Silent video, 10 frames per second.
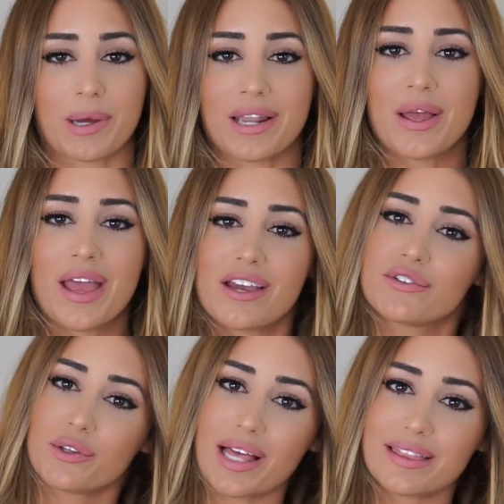But
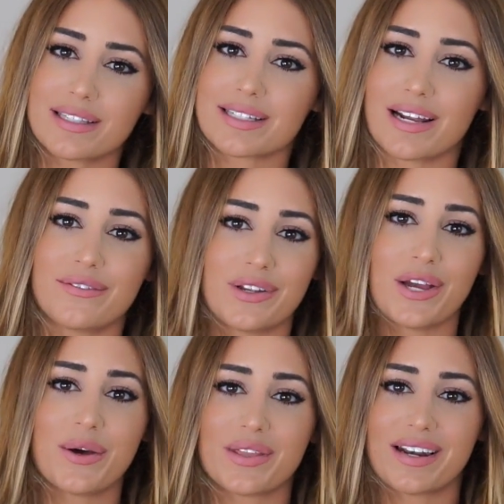if you like this kind of
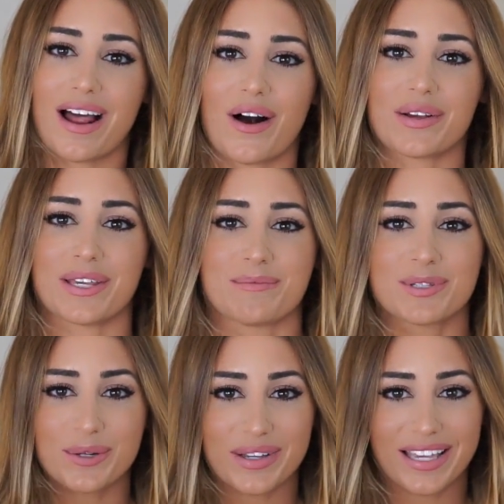video, then I'll keep
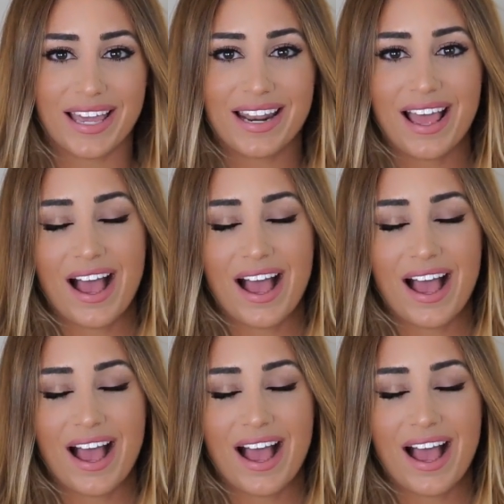doing it.